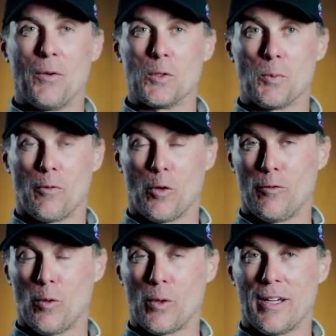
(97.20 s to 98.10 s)
always prefer
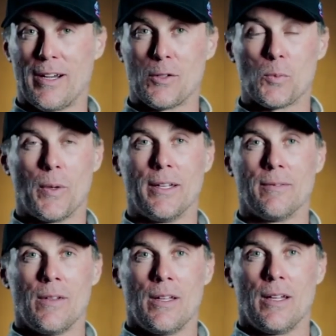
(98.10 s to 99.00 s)
four tires, but
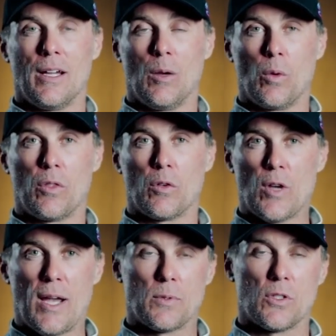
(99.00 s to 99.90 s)
uh, with the
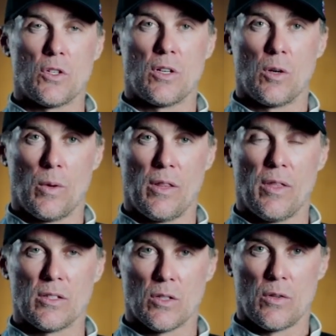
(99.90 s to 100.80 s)
track position and the way
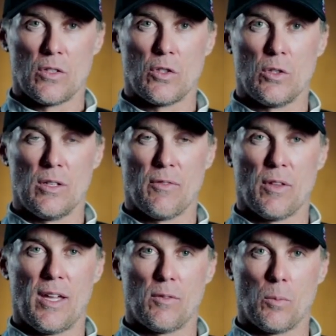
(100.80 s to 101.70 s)
things are this year, you
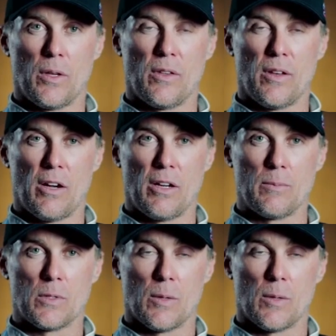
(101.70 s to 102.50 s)
definitely have to play the tire game